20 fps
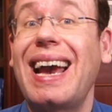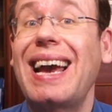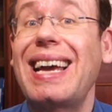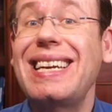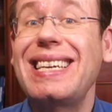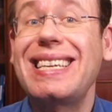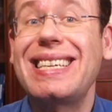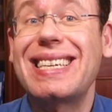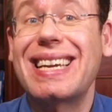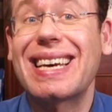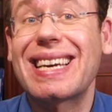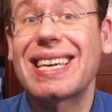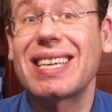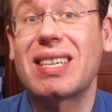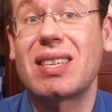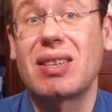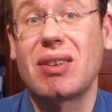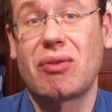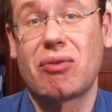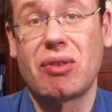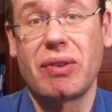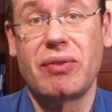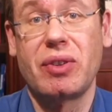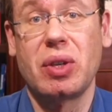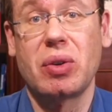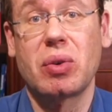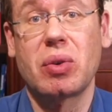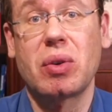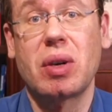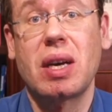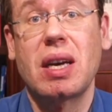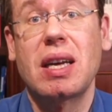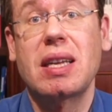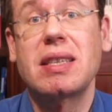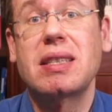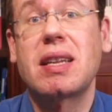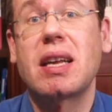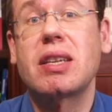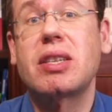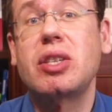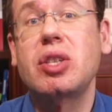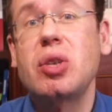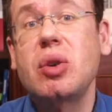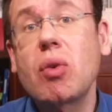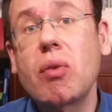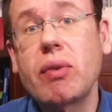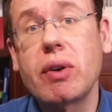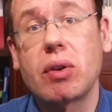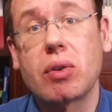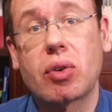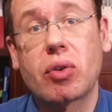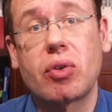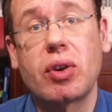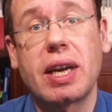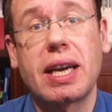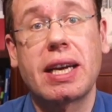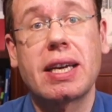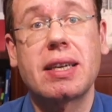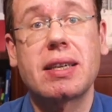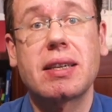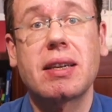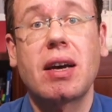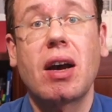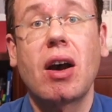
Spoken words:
Any negative review that you will create